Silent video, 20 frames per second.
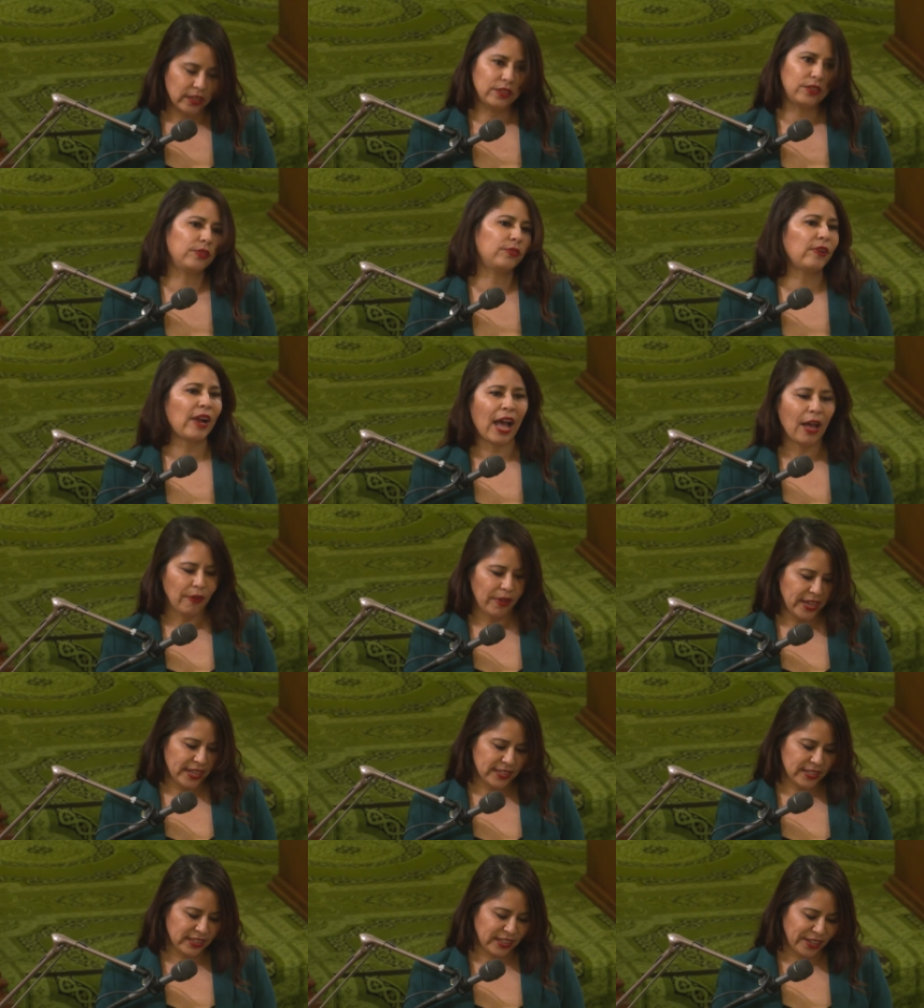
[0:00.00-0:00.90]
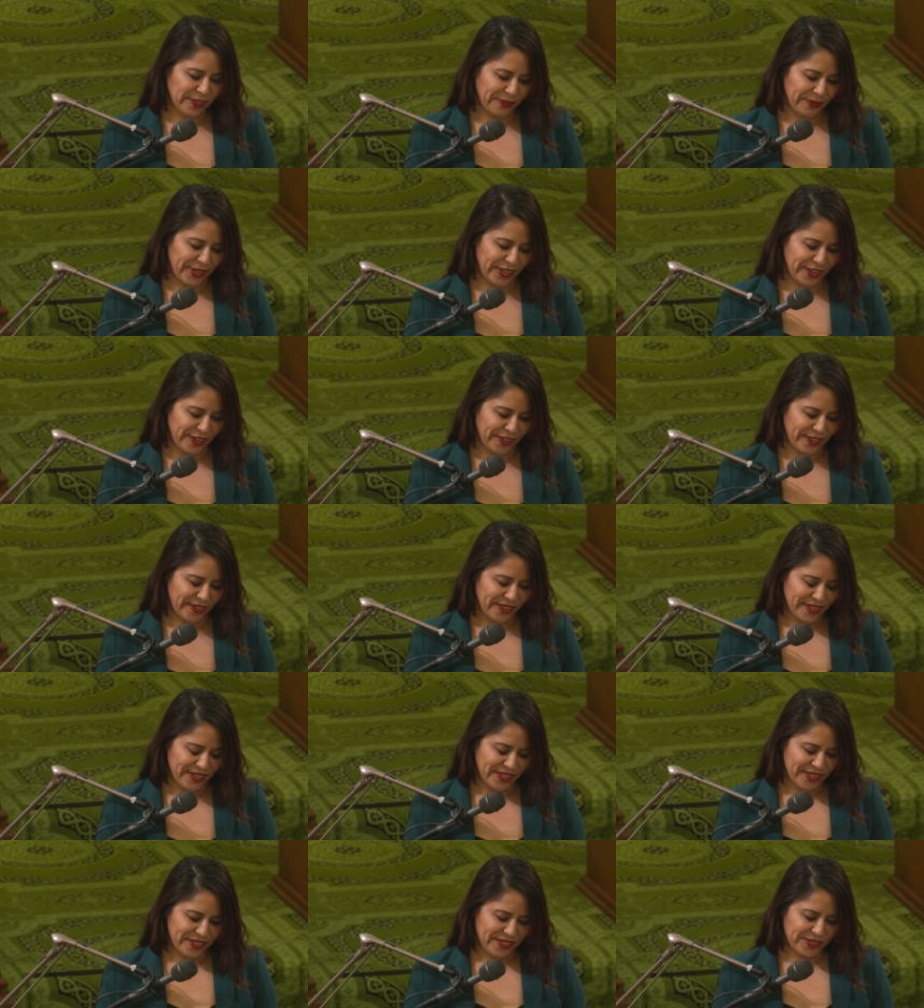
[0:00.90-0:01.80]
Throughout his career,
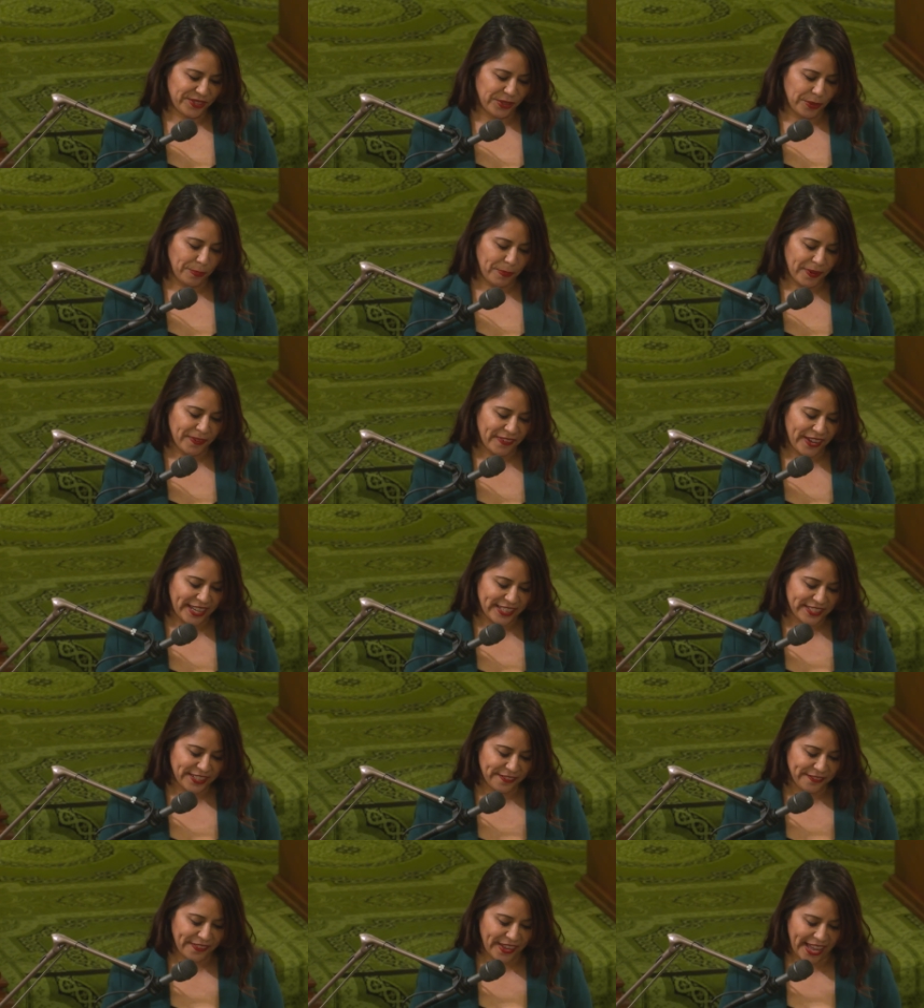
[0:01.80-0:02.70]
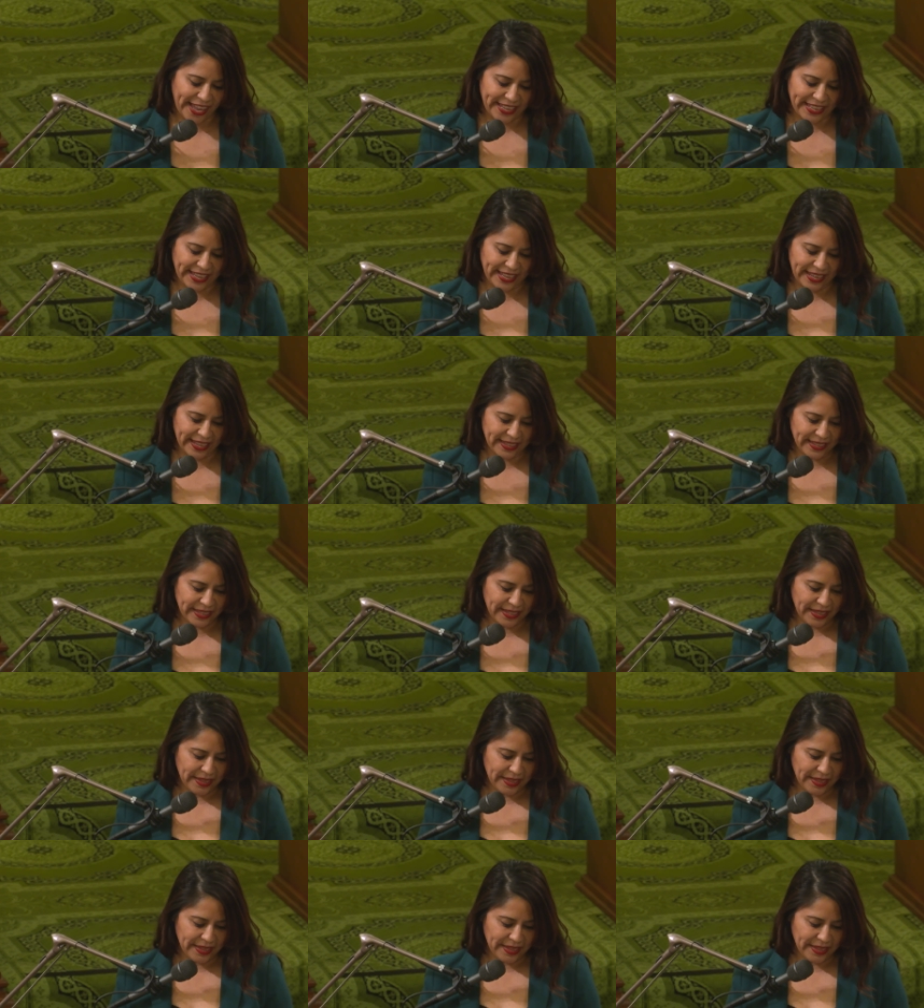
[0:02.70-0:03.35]
Supervisor Valle